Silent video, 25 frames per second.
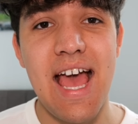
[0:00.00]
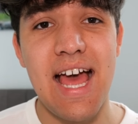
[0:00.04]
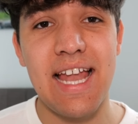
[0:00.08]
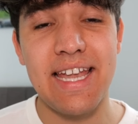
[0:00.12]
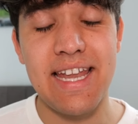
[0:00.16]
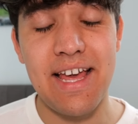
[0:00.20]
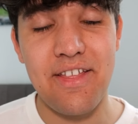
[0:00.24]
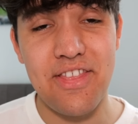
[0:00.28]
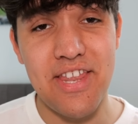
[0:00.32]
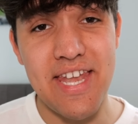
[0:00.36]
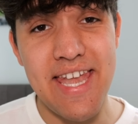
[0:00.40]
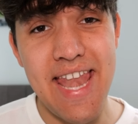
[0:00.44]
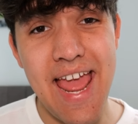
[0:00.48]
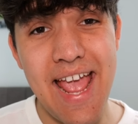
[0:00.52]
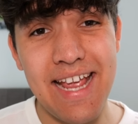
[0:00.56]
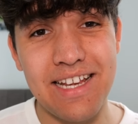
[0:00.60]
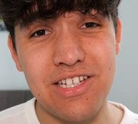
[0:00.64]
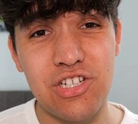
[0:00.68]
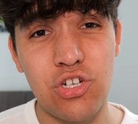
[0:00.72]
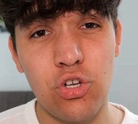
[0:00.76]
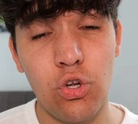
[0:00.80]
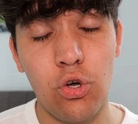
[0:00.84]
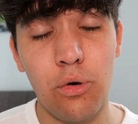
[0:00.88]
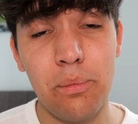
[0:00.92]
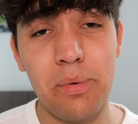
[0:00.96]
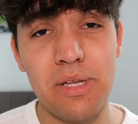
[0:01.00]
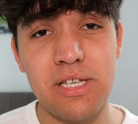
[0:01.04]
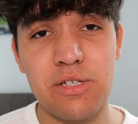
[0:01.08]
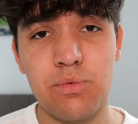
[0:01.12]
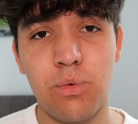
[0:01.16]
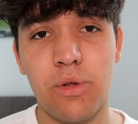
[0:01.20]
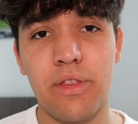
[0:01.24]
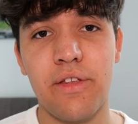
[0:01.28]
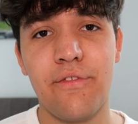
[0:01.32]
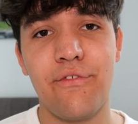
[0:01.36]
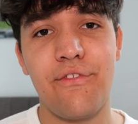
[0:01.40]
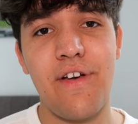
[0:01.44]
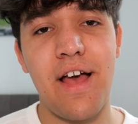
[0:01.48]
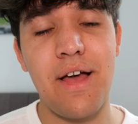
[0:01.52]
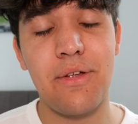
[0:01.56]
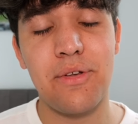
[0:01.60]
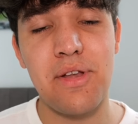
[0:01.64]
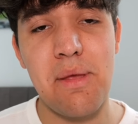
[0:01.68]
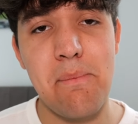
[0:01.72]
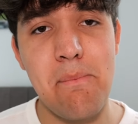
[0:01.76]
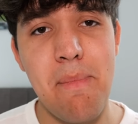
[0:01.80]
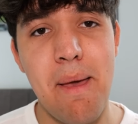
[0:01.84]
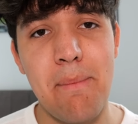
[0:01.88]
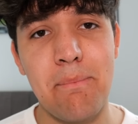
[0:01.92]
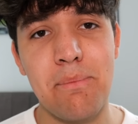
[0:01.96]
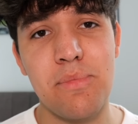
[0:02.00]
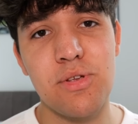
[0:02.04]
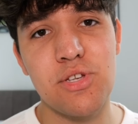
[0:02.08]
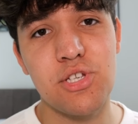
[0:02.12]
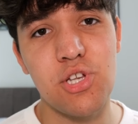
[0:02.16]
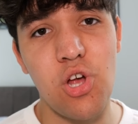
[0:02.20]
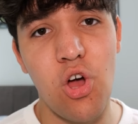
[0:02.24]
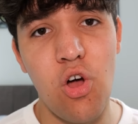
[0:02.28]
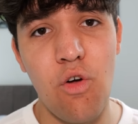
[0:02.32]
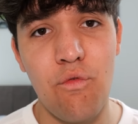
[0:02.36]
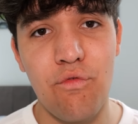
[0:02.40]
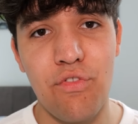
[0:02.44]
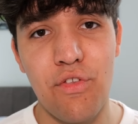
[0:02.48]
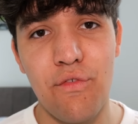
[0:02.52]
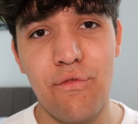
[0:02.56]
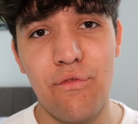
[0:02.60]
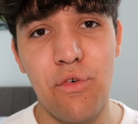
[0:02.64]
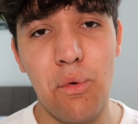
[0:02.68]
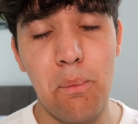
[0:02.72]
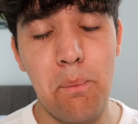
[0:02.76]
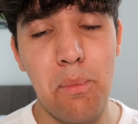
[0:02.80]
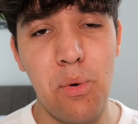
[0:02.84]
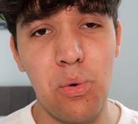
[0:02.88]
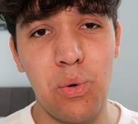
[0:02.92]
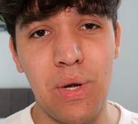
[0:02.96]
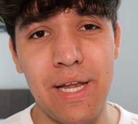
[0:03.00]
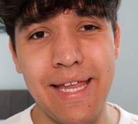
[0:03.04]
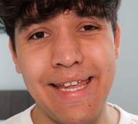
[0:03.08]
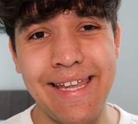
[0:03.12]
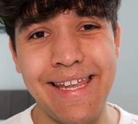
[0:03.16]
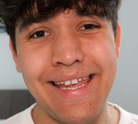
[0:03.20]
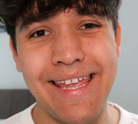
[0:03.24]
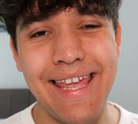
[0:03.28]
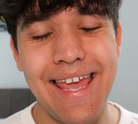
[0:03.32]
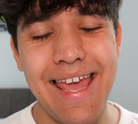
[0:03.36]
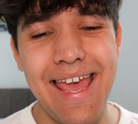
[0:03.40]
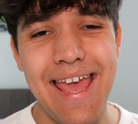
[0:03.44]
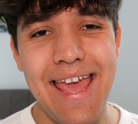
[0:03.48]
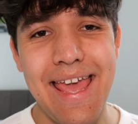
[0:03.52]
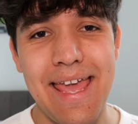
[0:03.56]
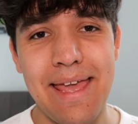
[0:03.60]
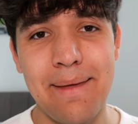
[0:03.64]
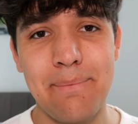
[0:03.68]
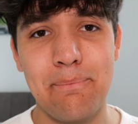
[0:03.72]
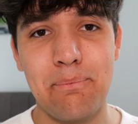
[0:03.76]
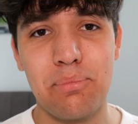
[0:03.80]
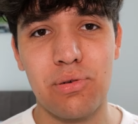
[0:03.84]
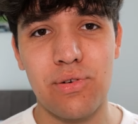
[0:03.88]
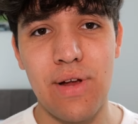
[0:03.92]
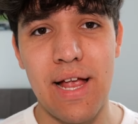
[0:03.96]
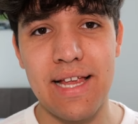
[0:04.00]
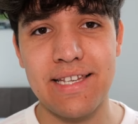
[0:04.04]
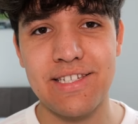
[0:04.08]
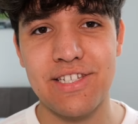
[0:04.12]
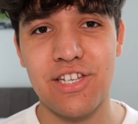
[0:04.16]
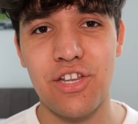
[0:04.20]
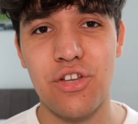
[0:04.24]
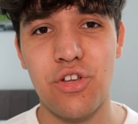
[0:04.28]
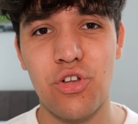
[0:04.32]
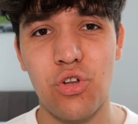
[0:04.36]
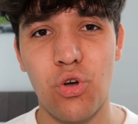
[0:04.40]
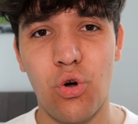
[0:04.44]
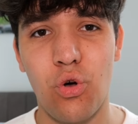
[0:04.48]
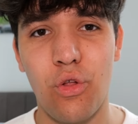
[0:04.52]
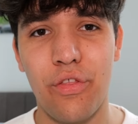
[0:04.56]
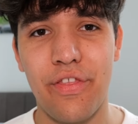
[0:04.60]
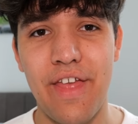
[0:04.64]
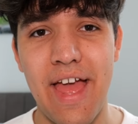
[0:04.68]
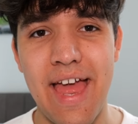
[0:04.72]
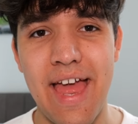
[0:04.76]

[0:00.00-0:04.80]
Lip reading: And now the next club is one of the founding members of the Football League in Preston North